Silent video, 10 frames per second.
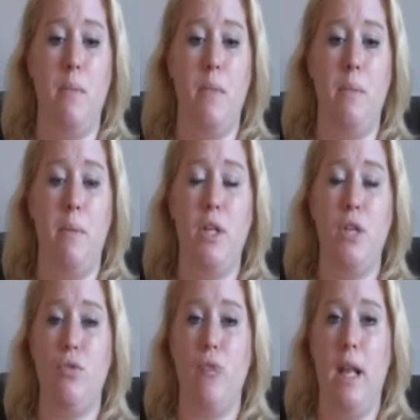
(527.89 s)
the
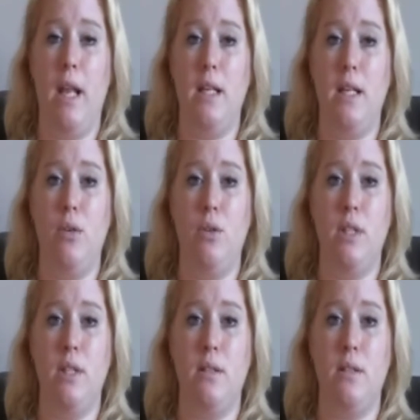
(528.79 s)
mystery lady who
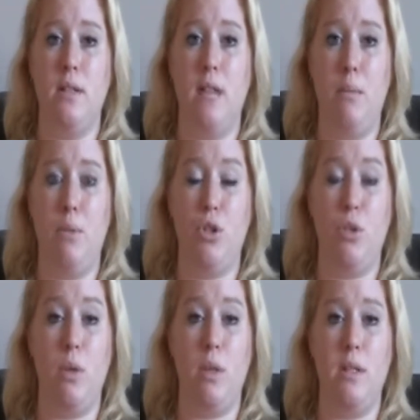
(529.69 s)
sits at table
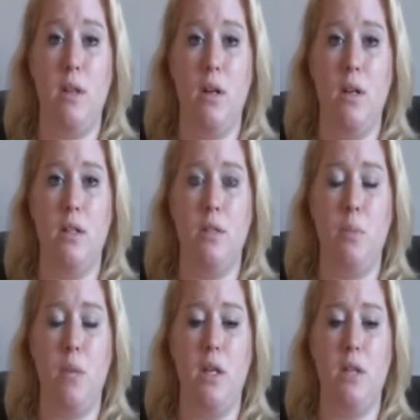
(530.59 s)
2 in the dining
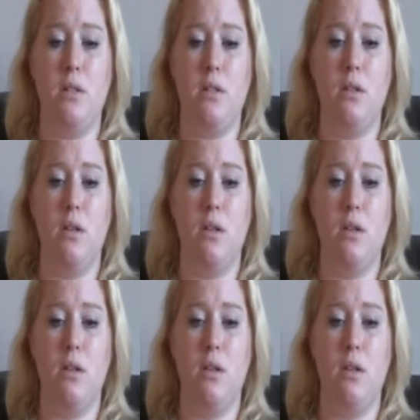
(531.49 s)
space